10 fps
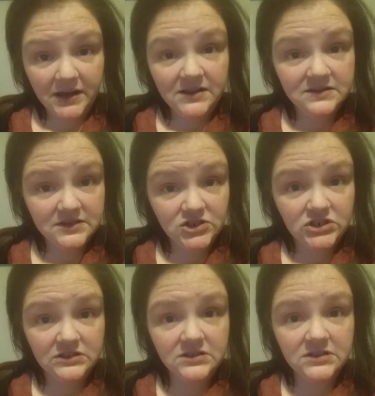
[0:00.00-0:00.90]

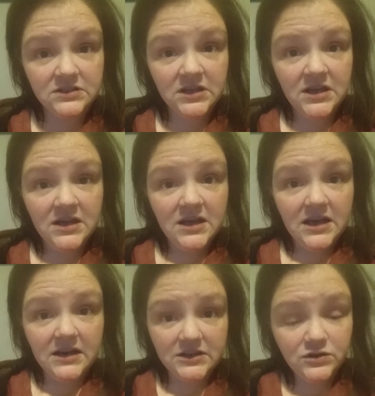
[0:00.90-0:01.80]
incisions,
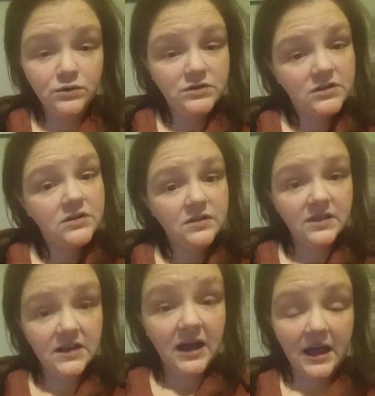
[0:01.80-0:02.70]
and I told her
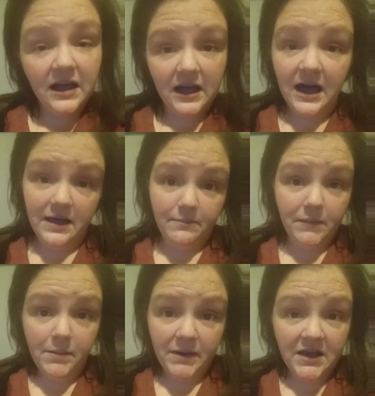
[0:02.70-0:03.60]
that
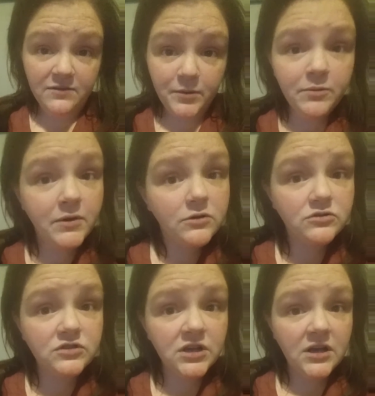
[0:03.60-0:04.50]
mommy has
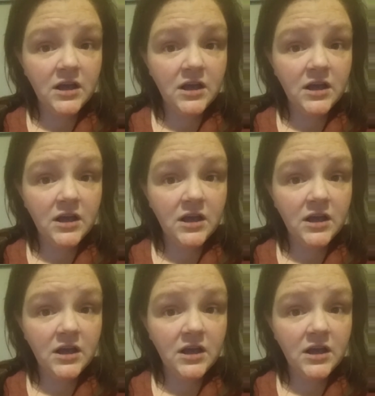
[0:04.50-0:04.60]
boo-boos.